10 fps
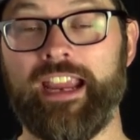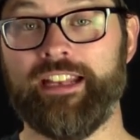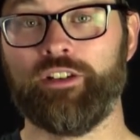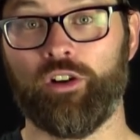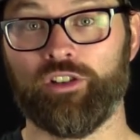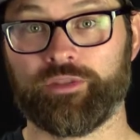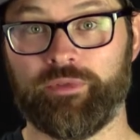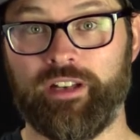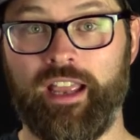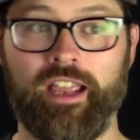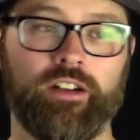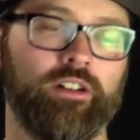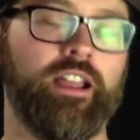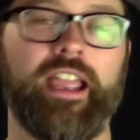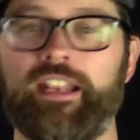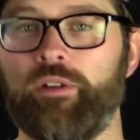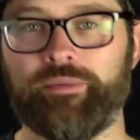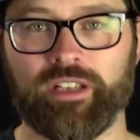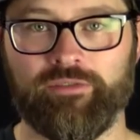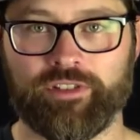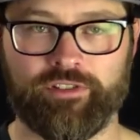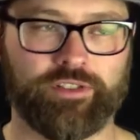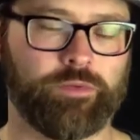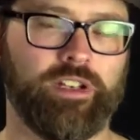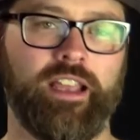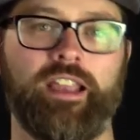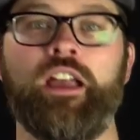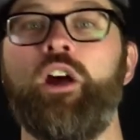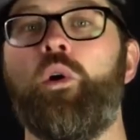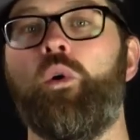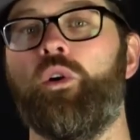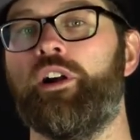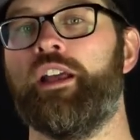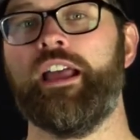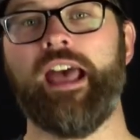80 calls per day or 80 website visitors per day or